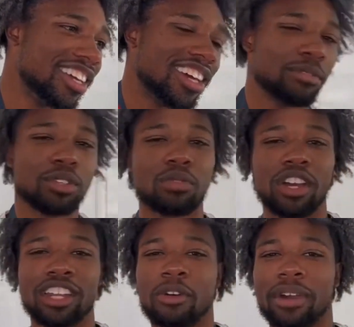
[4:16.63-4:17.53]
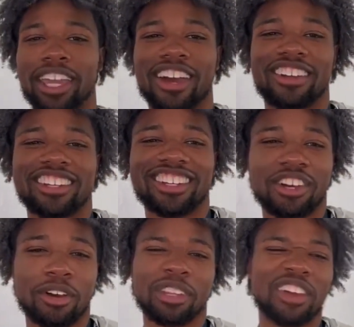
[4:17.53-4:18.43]
I'm just working on my counting,
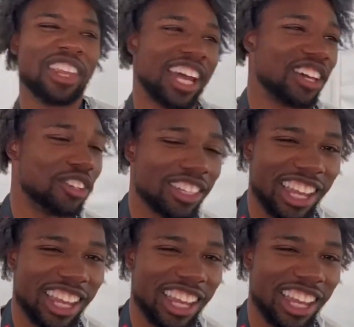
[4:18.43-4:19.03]
I'm not that good at